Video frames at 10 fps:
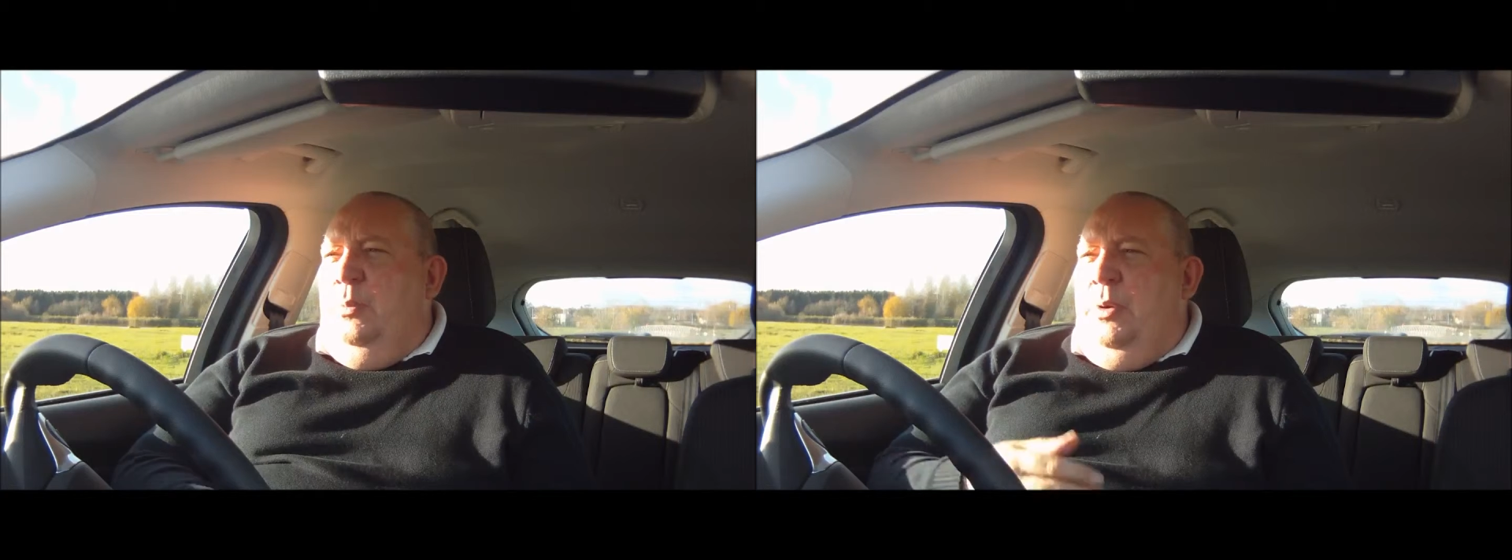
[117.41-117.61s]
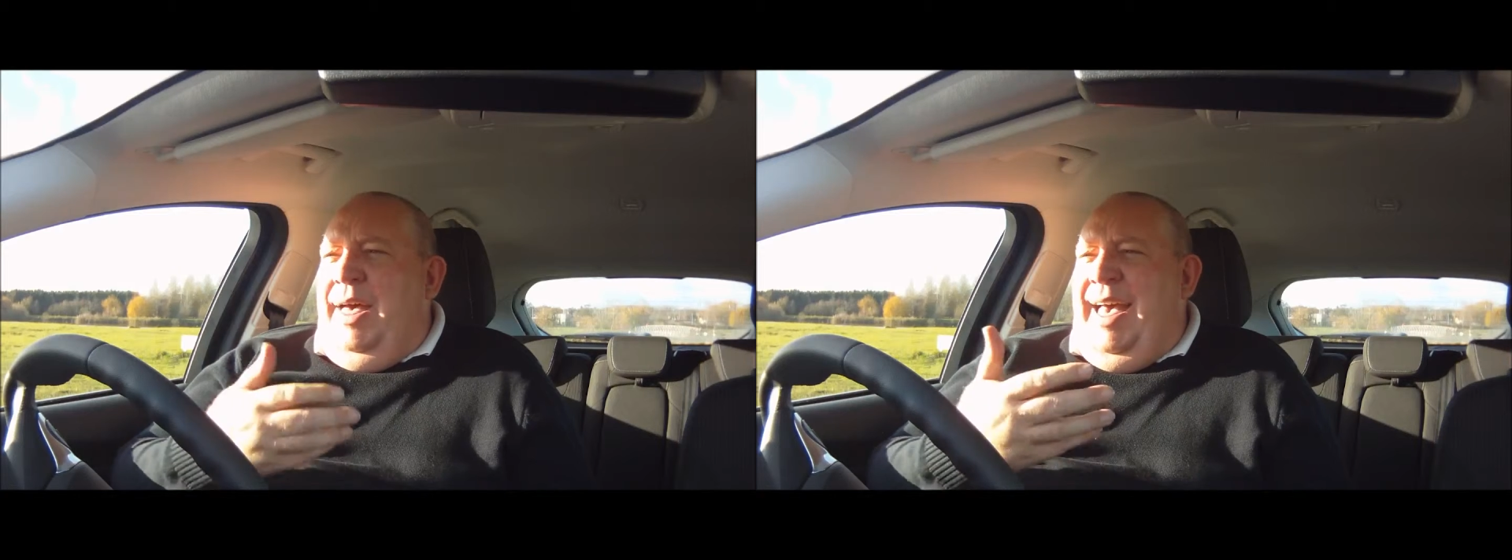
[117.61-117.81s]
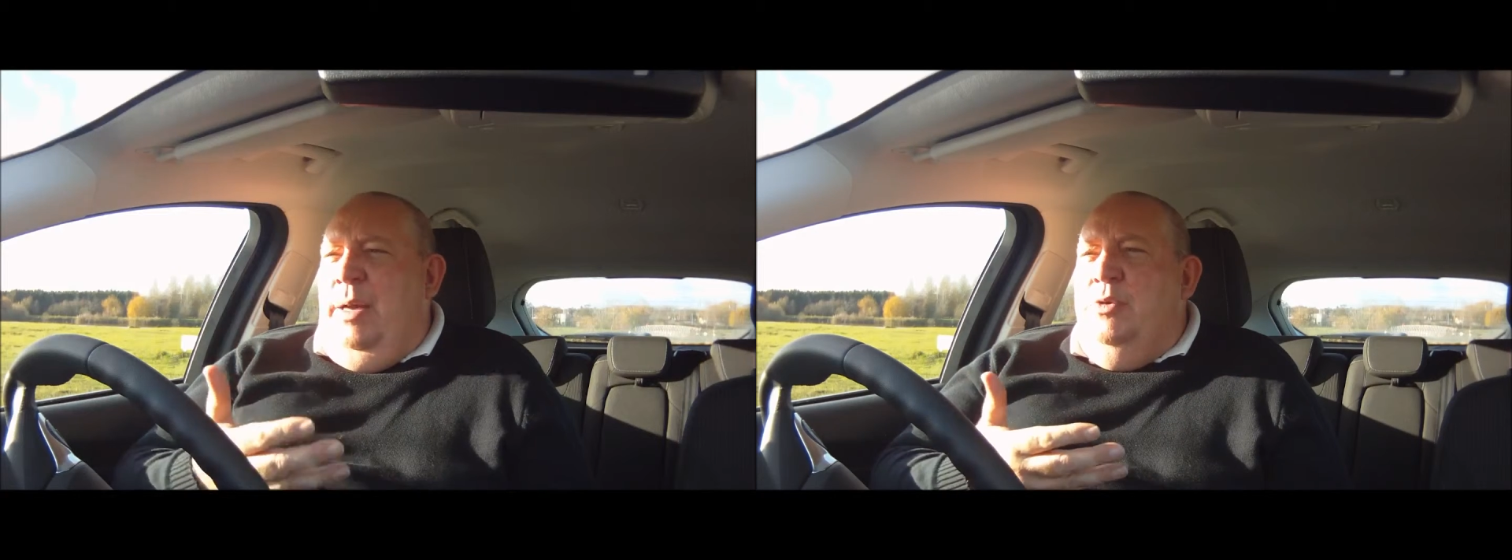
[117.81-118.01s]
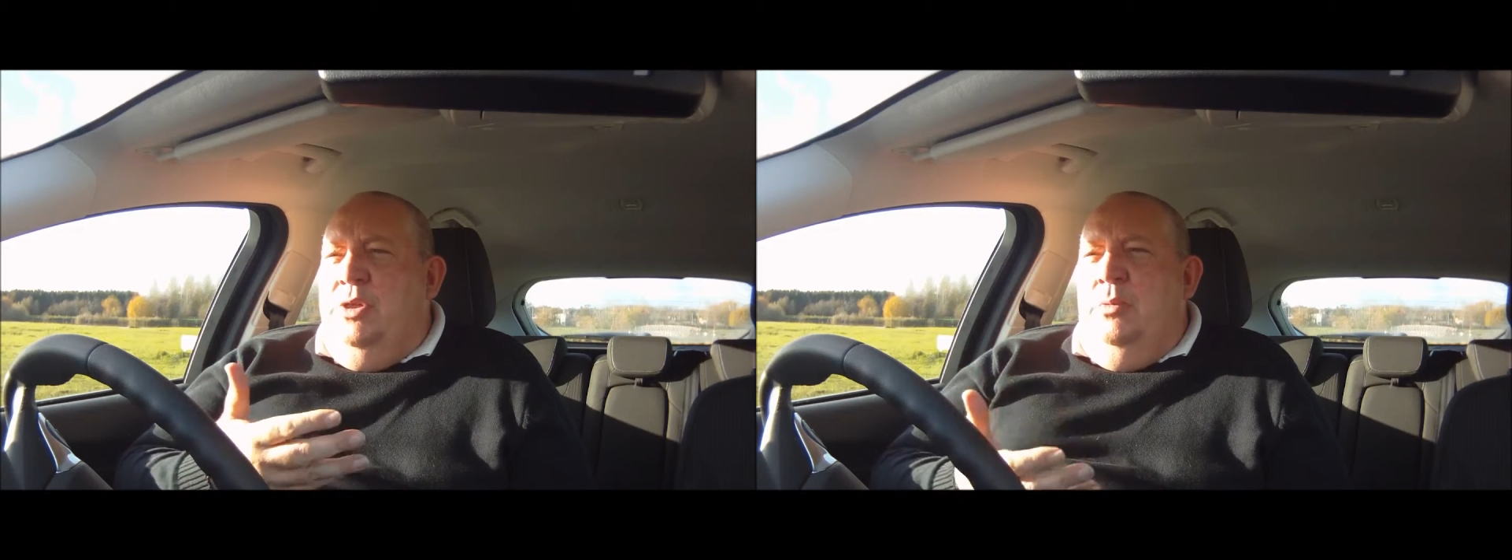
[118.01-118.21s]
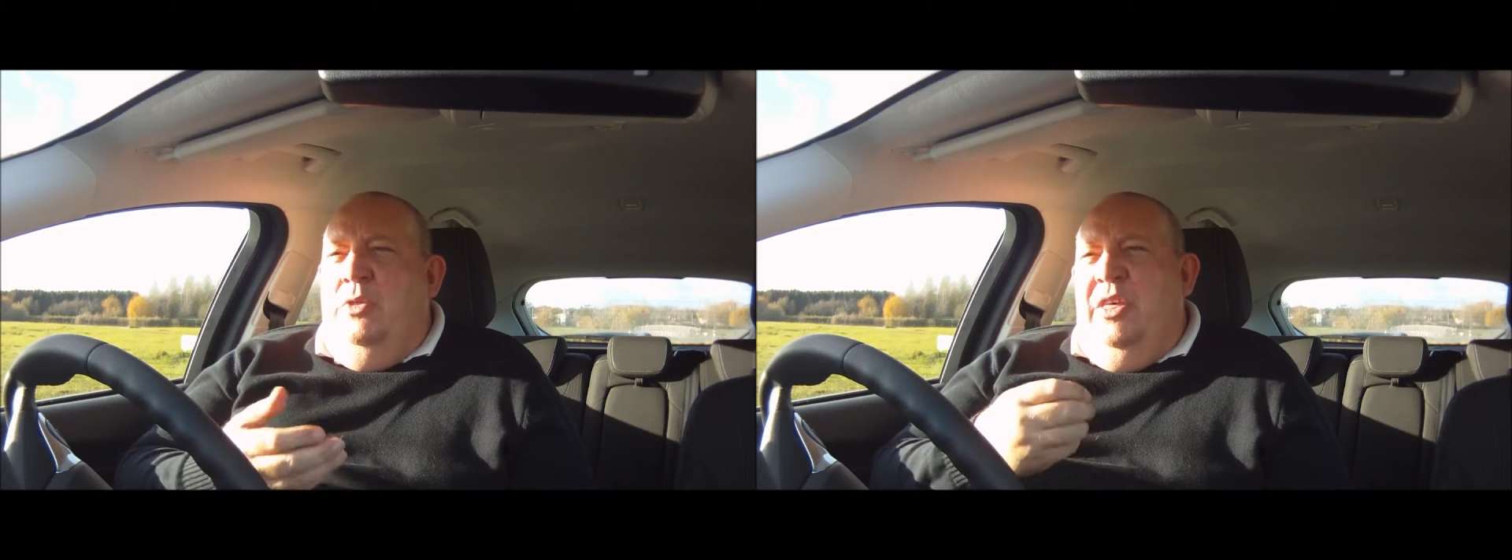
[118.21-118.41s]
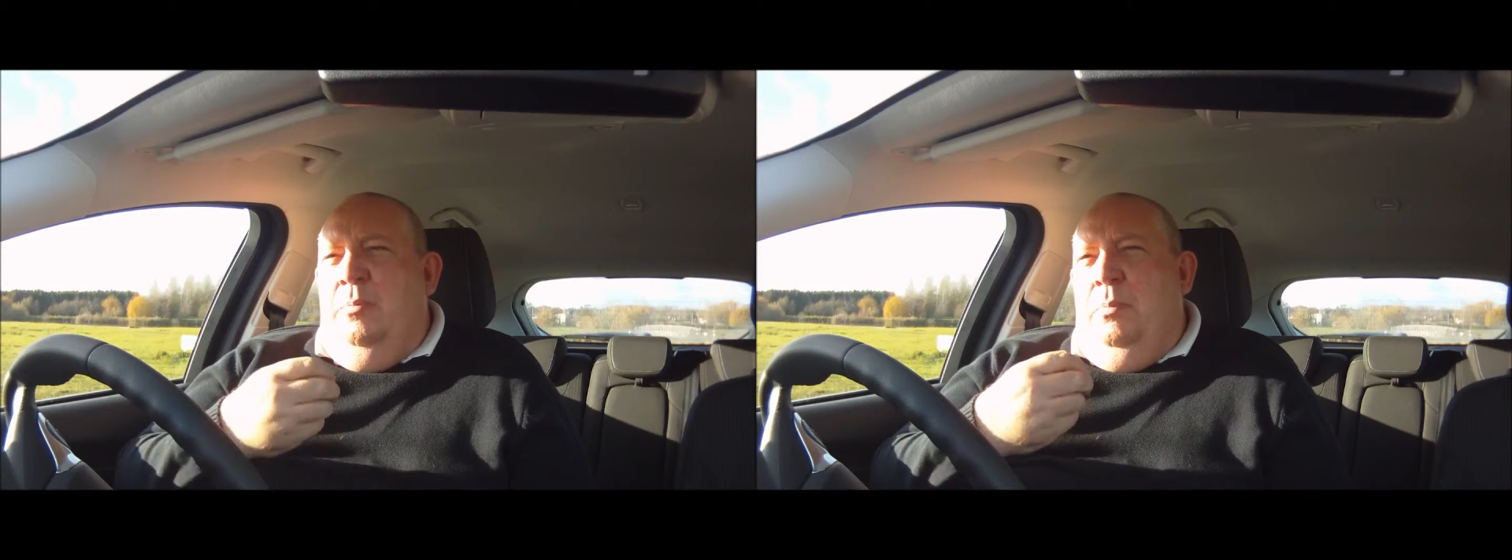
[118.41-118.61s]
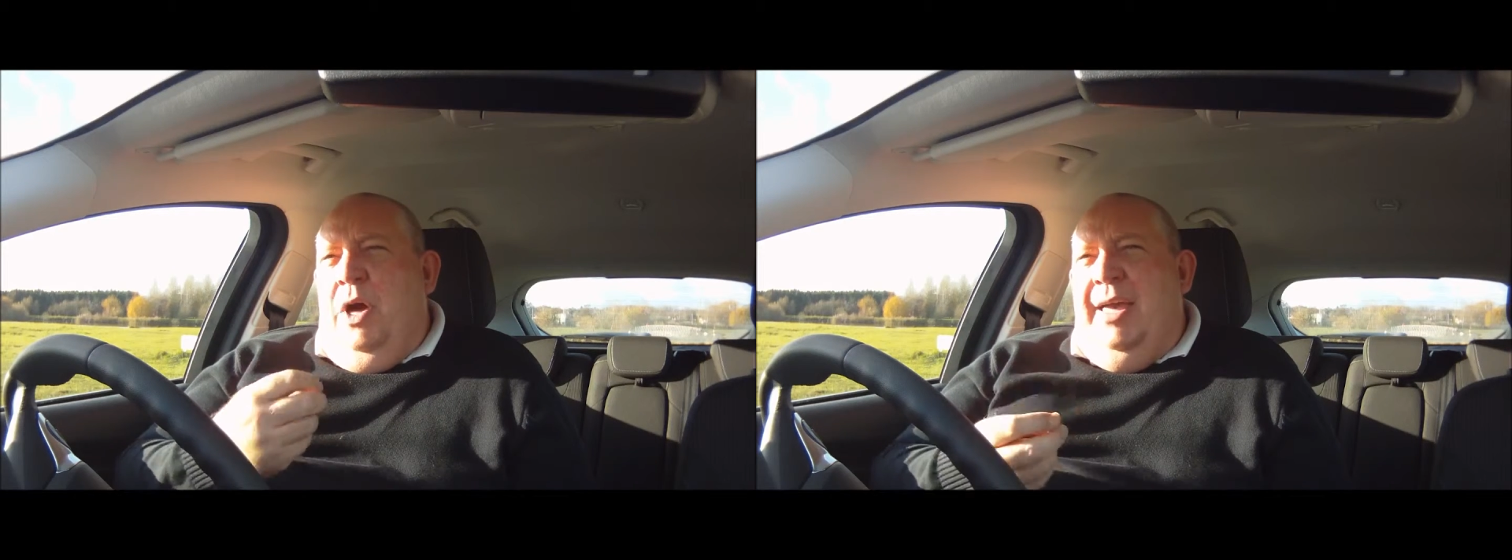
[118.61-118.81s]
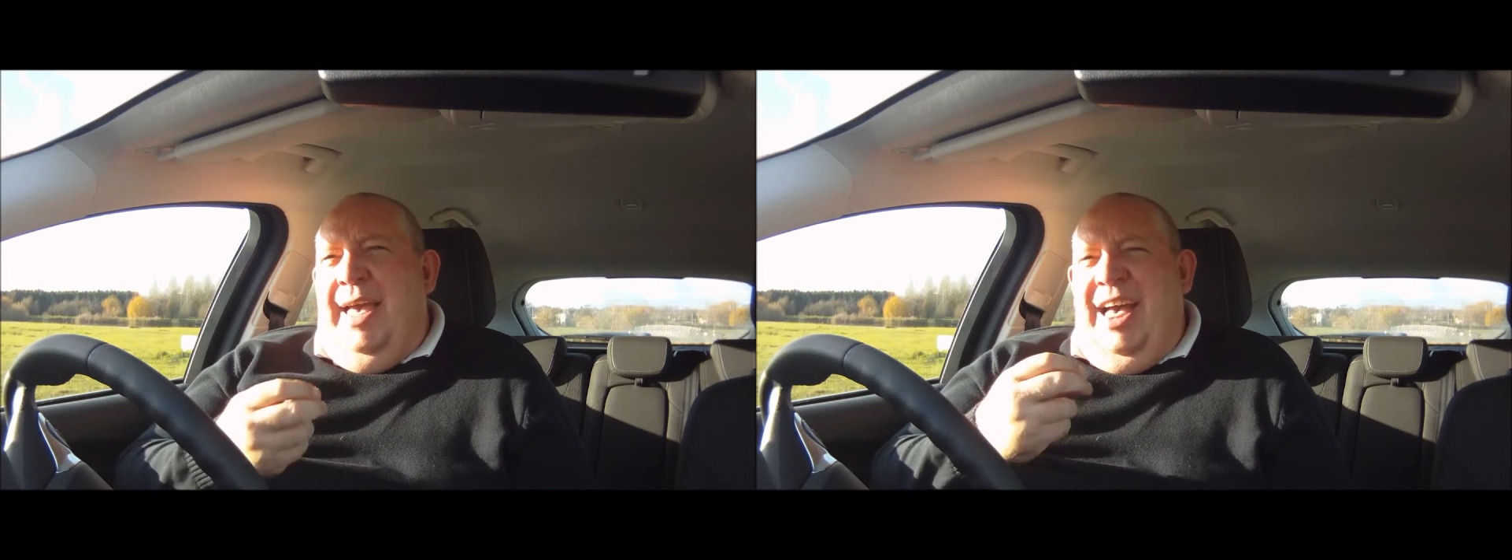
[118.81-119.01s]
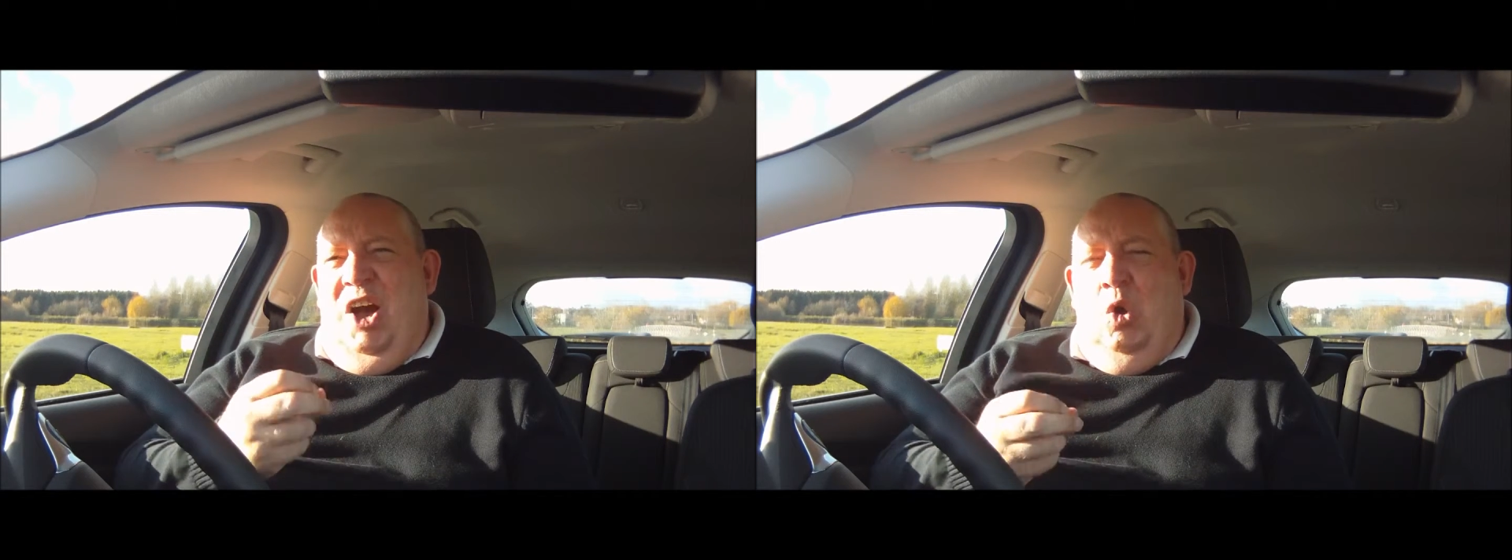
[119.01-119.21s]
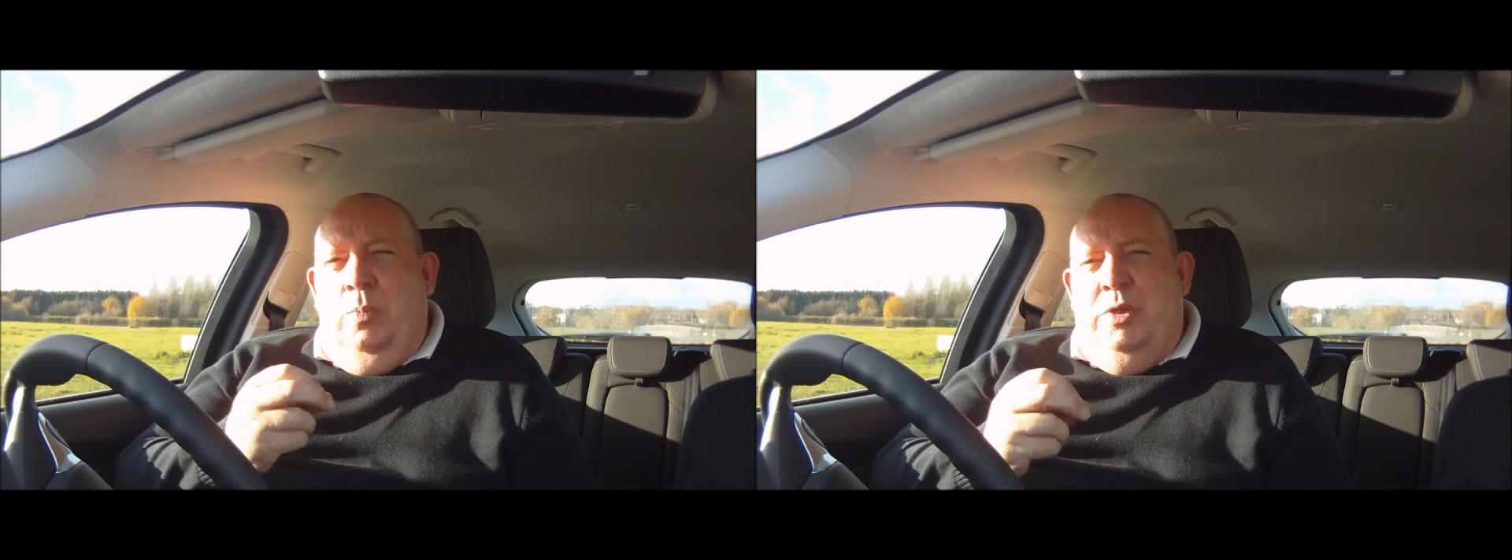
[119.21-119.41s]
that perhaps that might
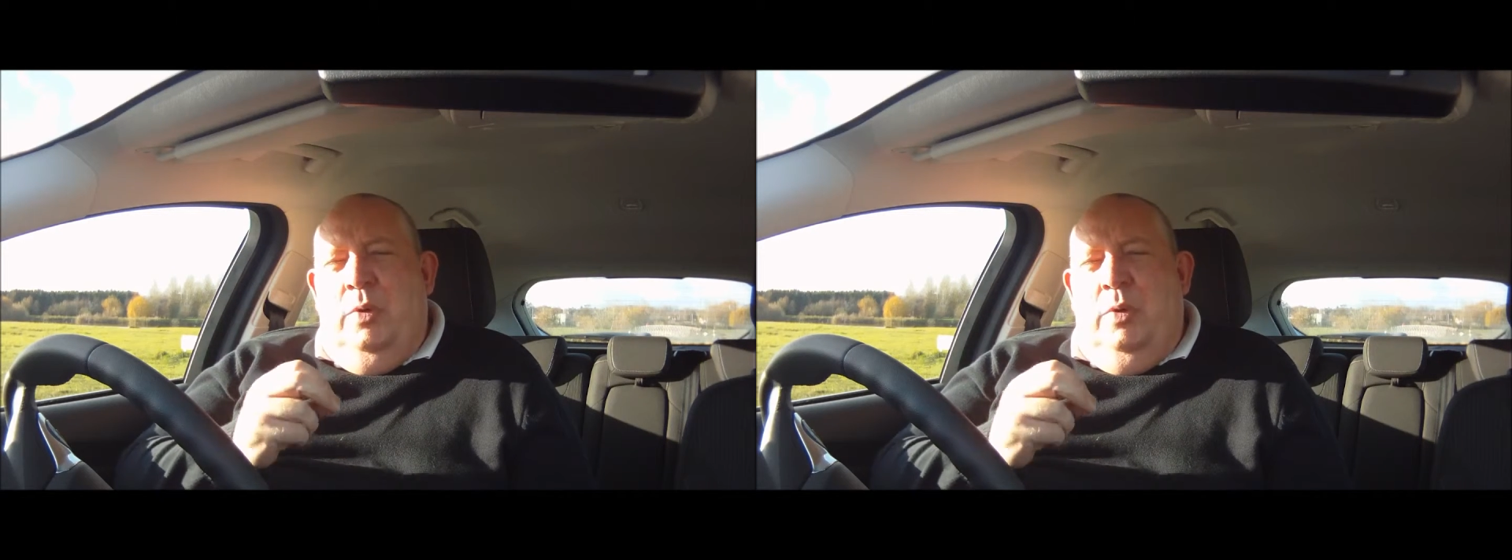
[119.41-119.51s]
help